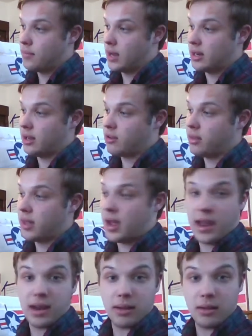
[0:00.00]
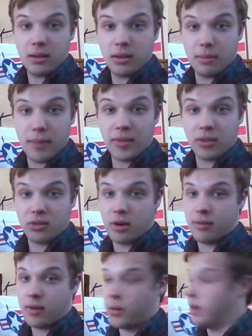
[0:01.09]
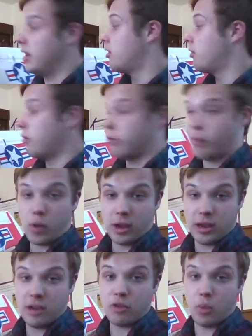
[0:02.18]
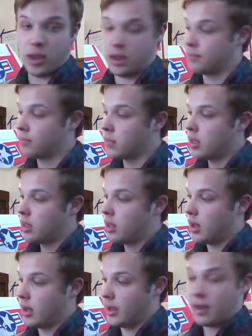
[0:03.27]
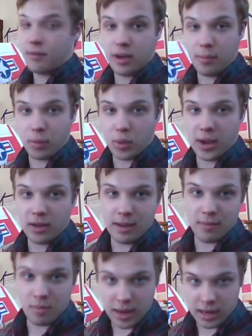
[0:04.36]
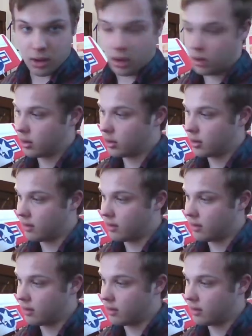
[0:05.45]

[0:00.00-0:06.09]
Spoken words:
In addition to that, I had to mount the servo in each wing. I covered it up with white tape to make it all look